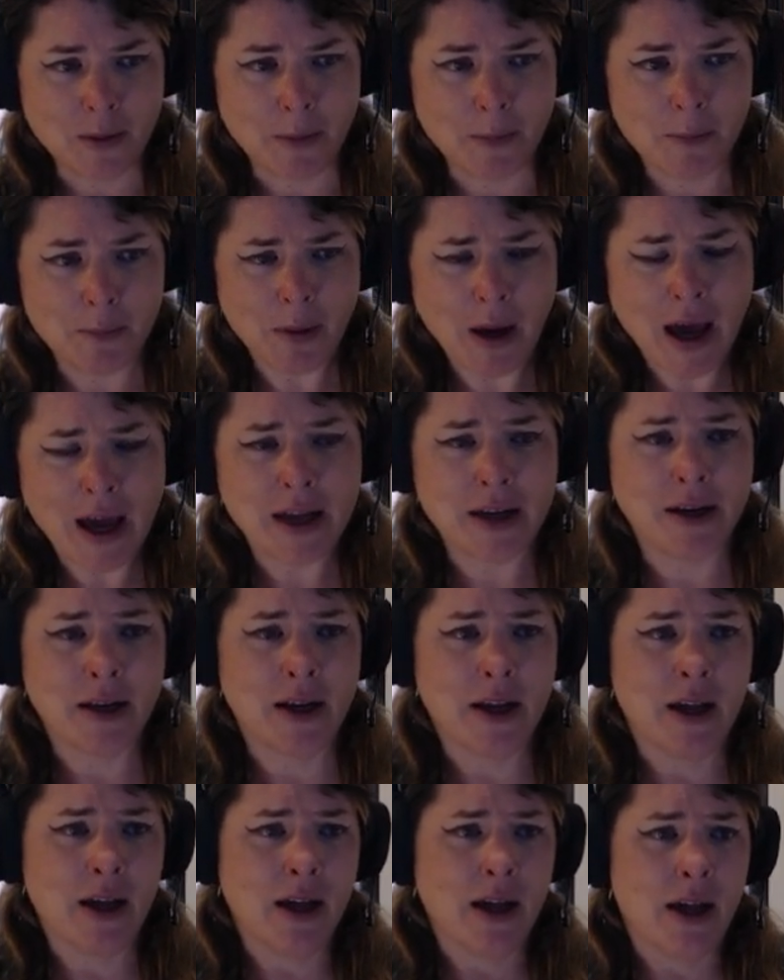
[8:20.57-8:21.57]
But
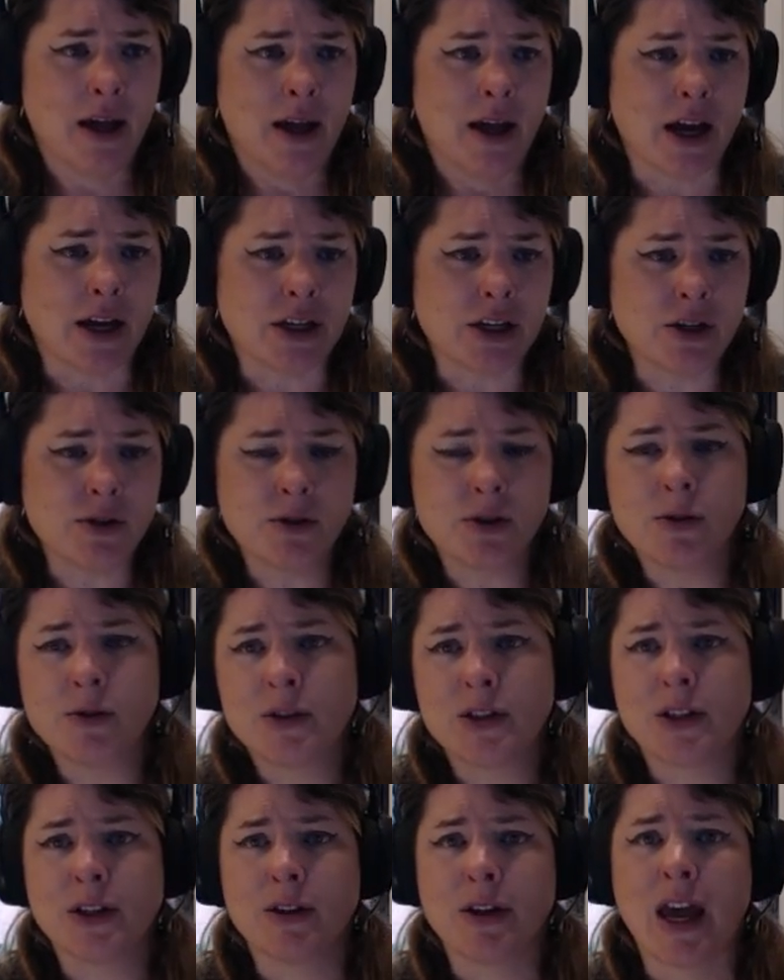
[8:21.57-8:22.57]
you do
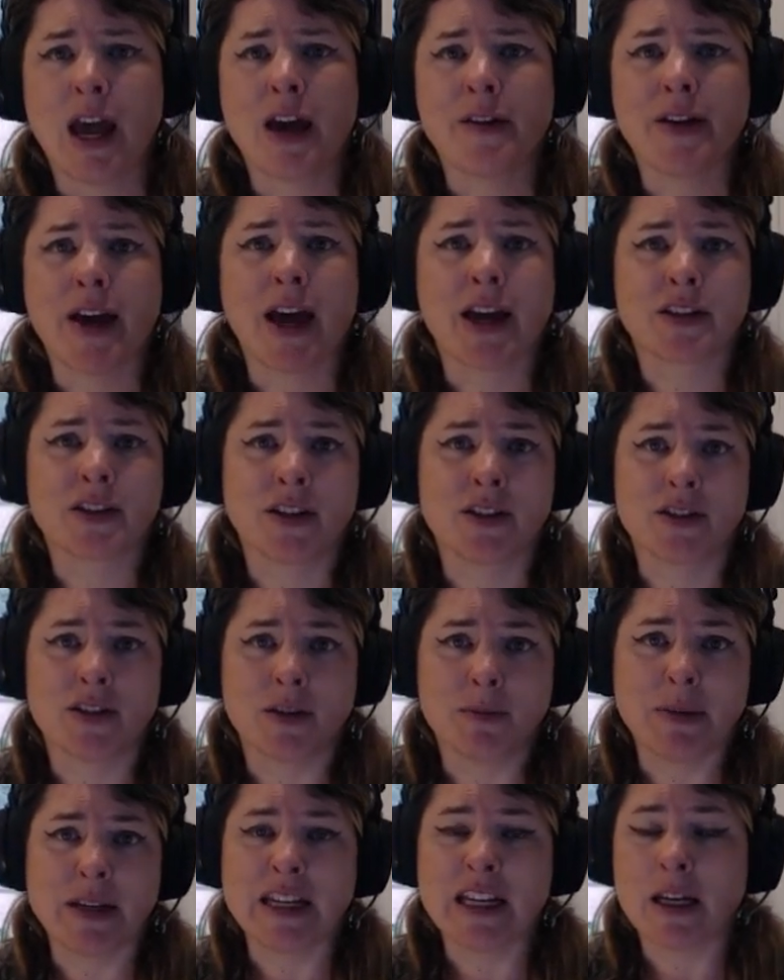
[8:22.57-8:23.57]
still have access
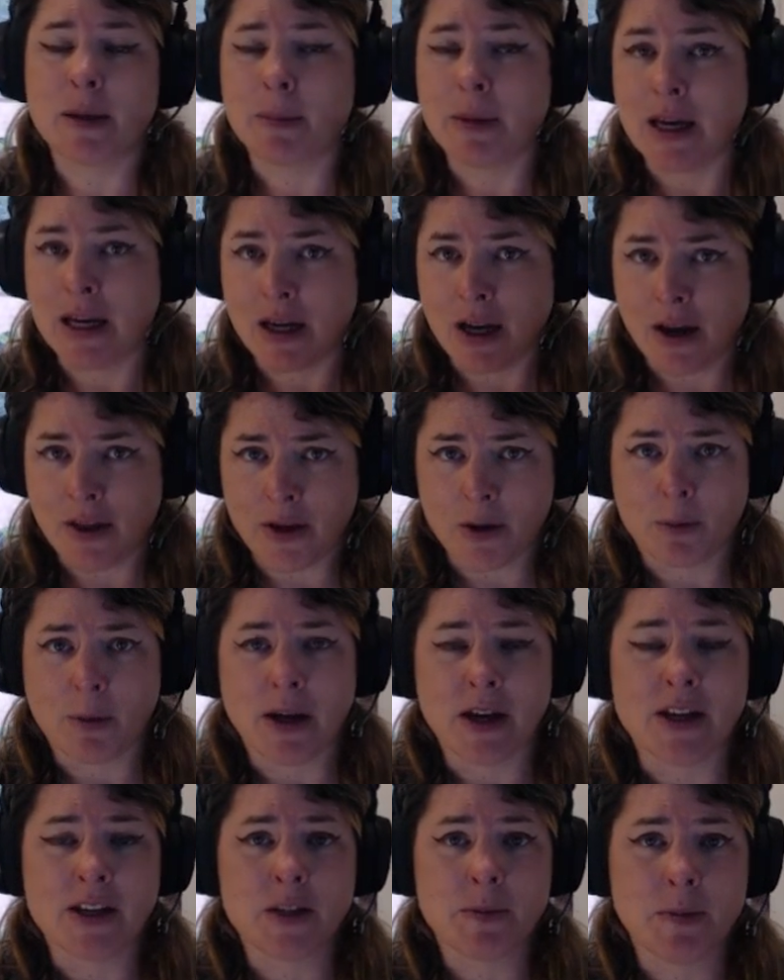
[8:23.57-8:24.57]
to medium in other
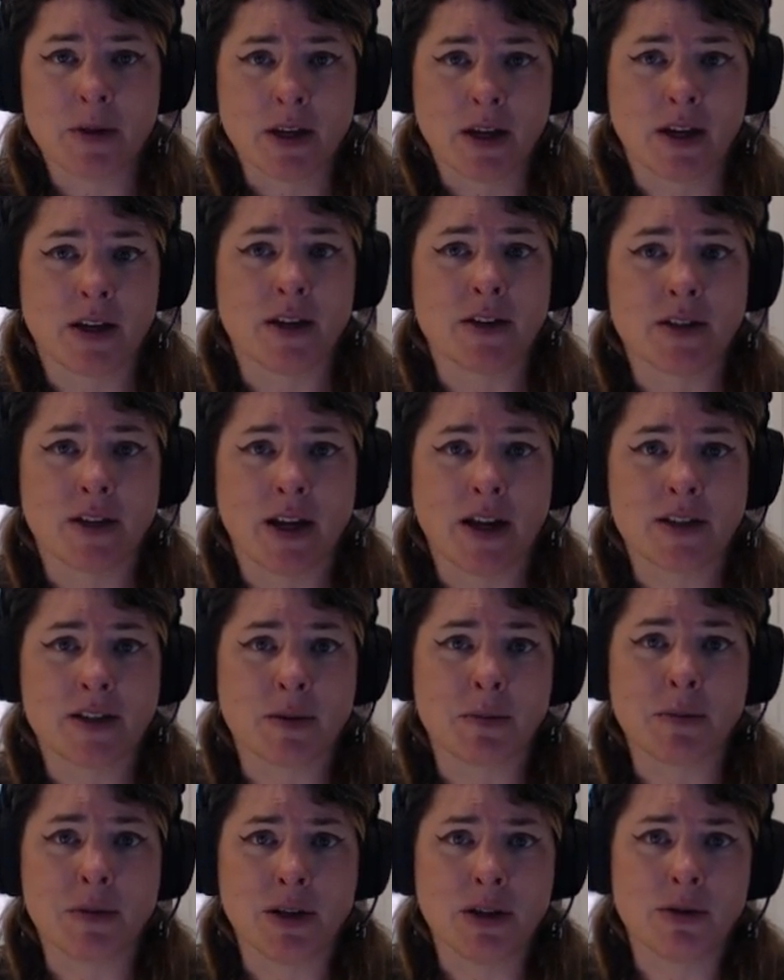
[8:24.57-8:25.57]
ways because as
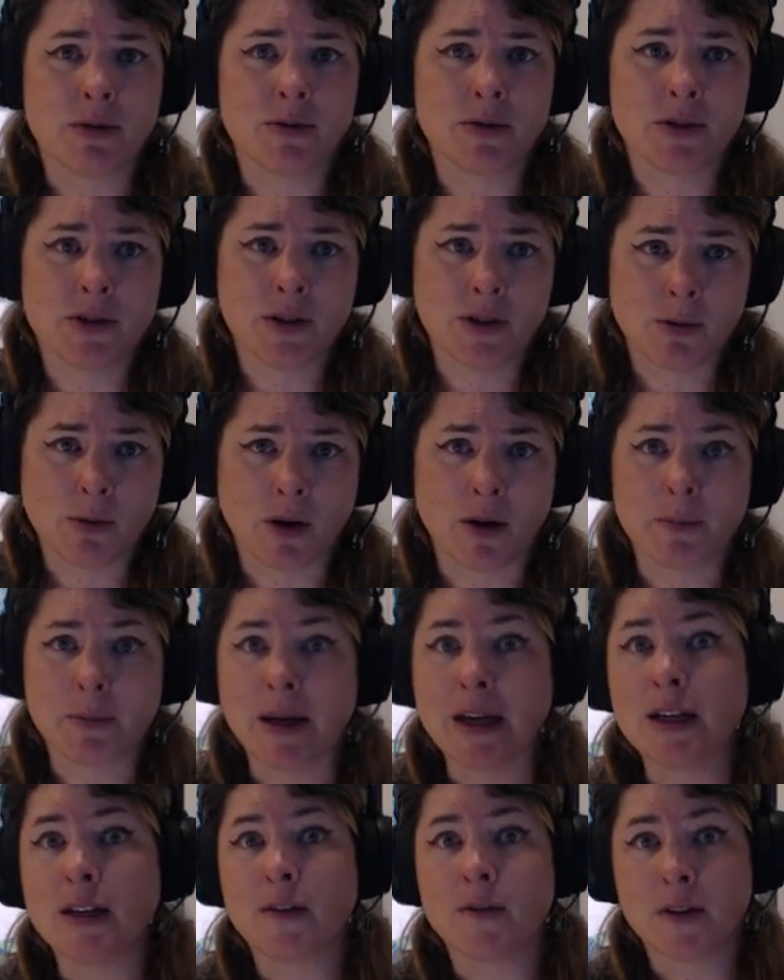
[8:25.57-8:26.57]
a muse, you are
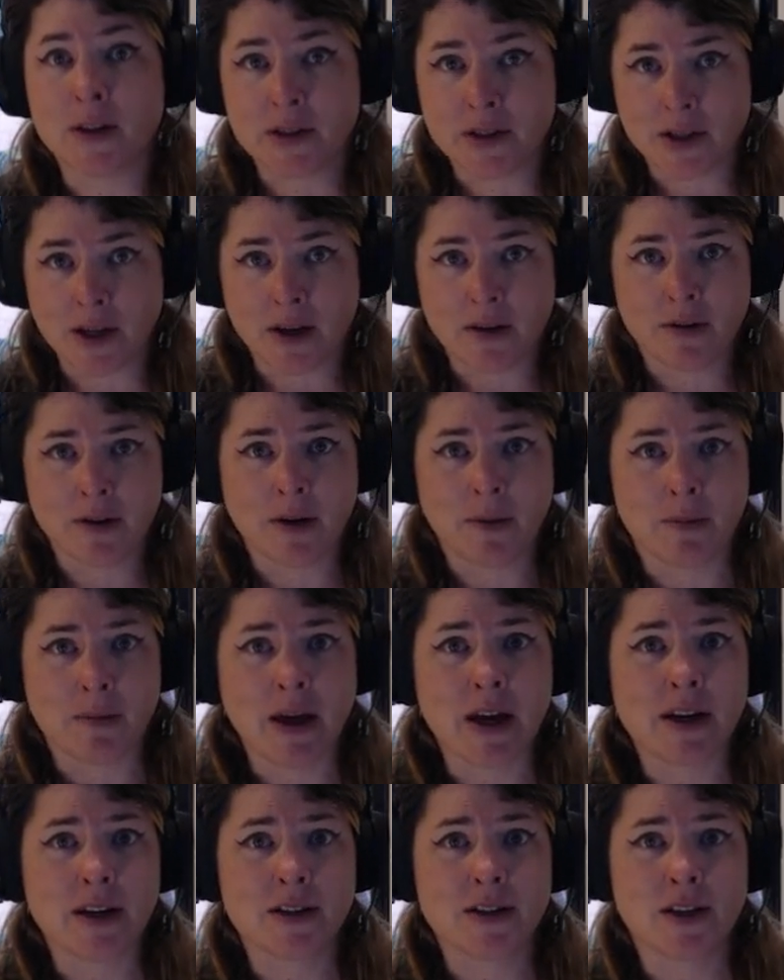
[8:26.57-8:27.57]
made of the stuff.
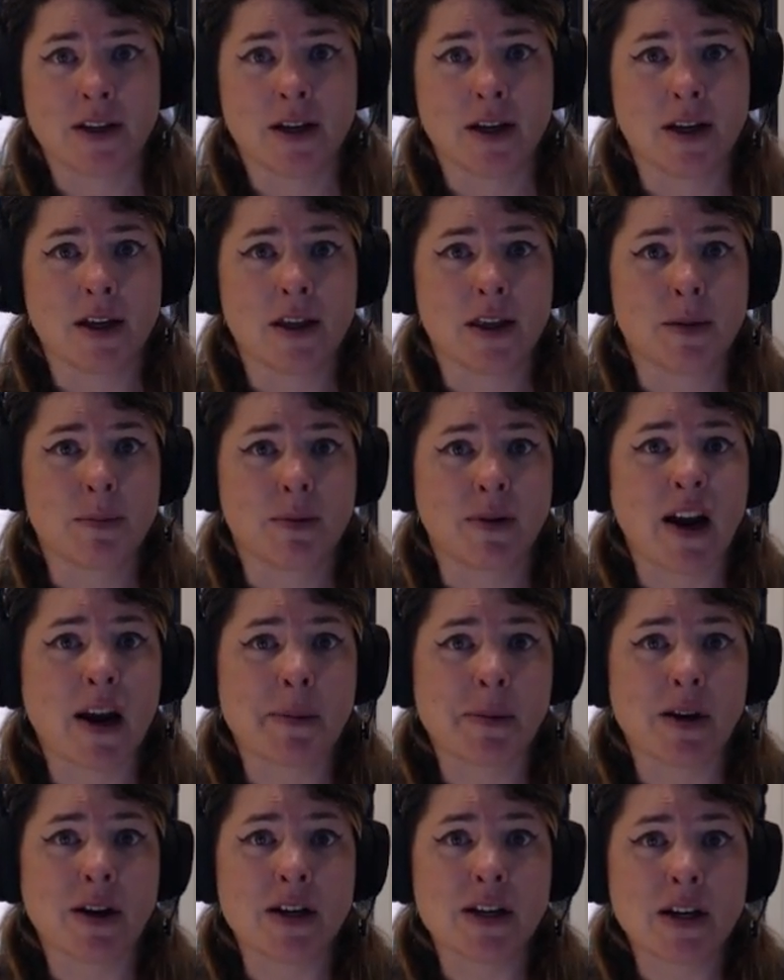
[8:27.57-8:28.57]
That is the
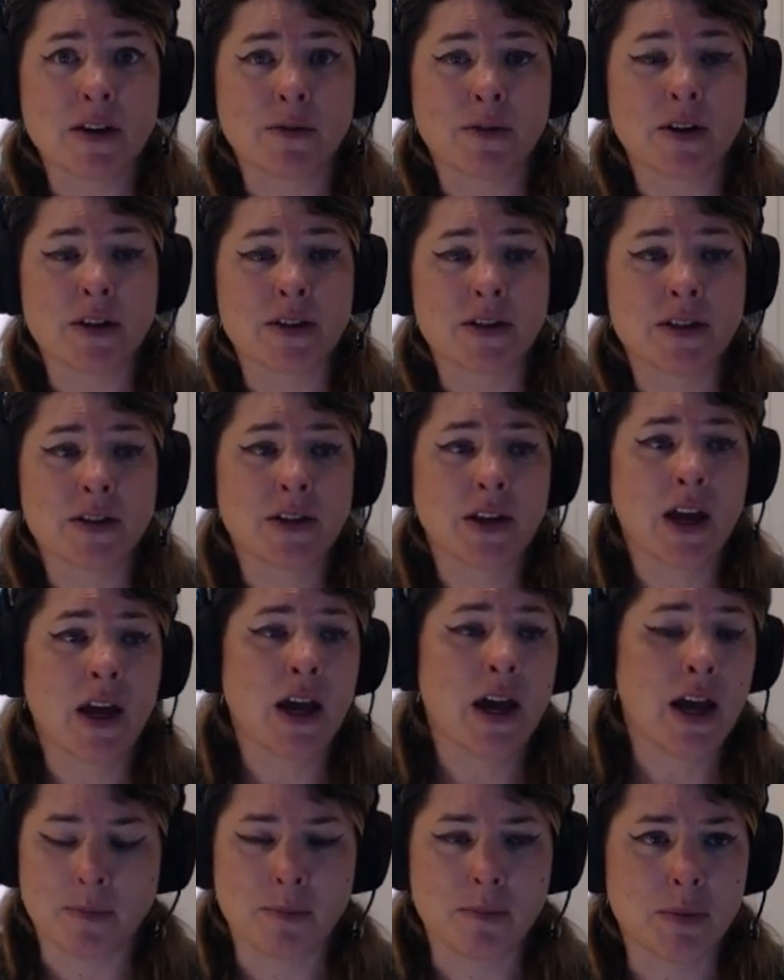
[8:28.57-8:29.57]
primary difference
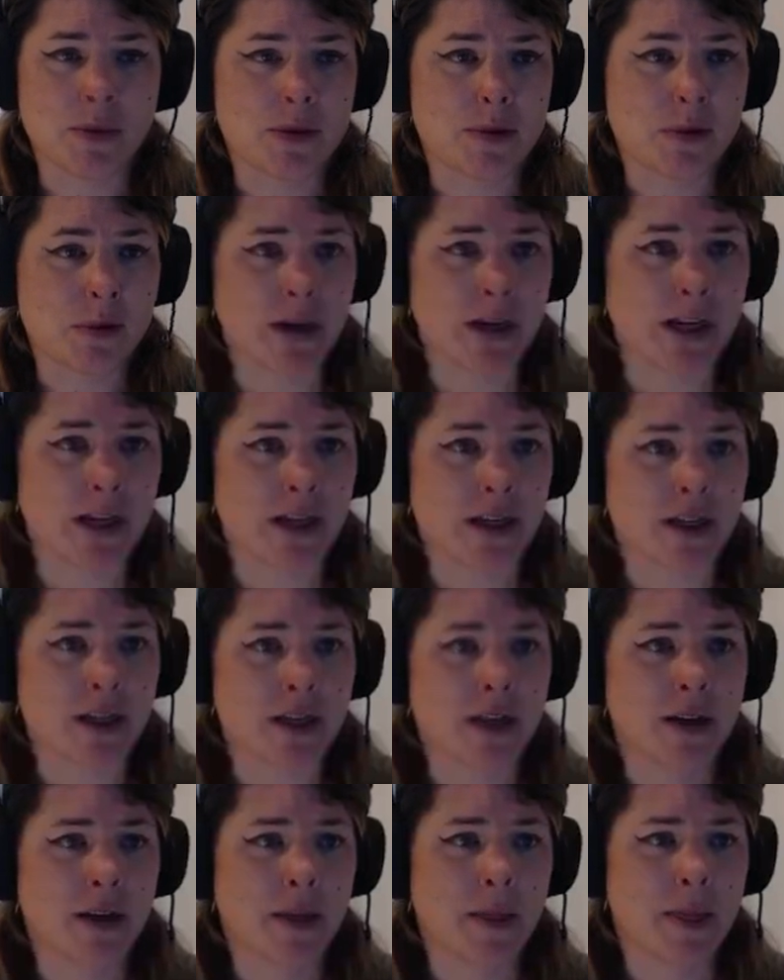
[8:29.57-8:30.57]
between
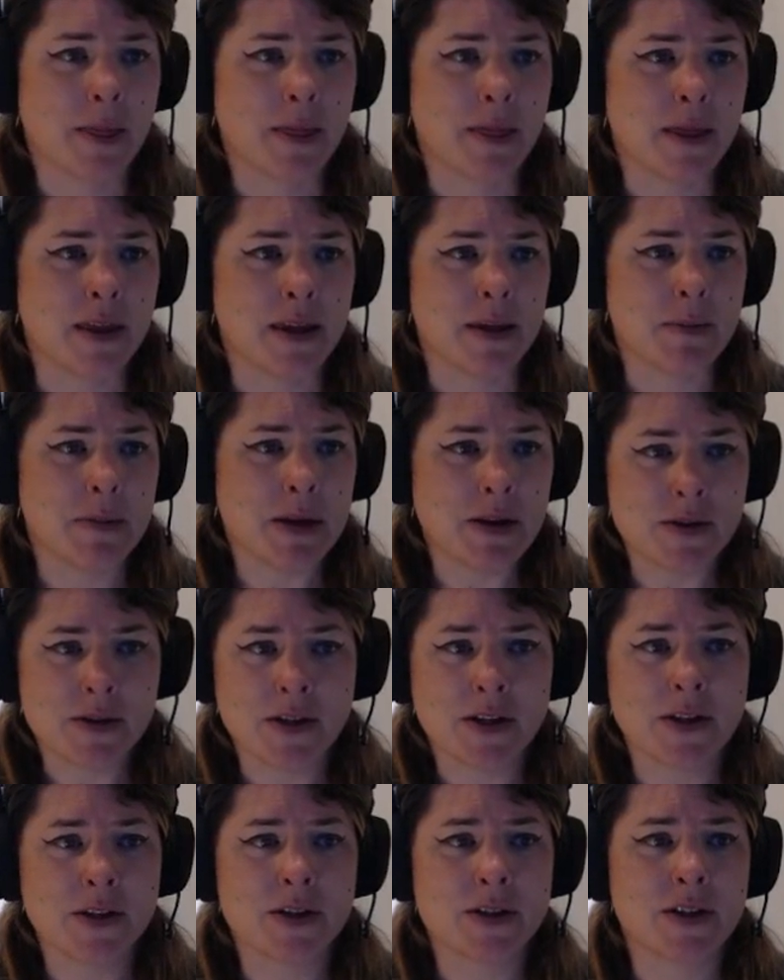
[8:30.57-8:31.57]
the
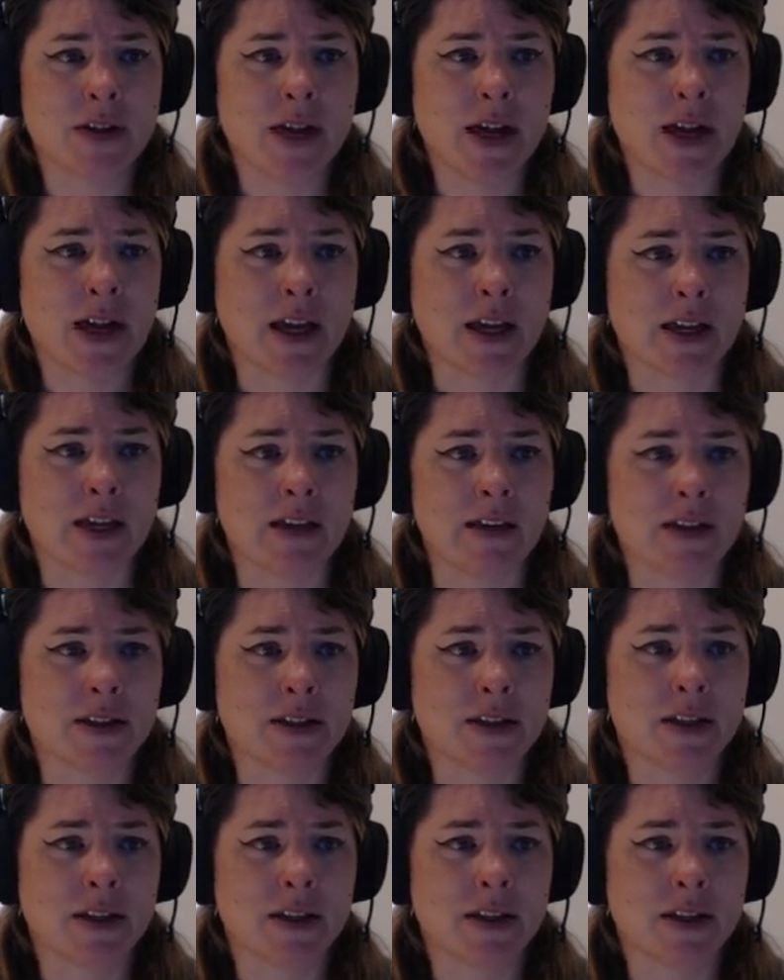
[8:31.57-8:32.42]
muses and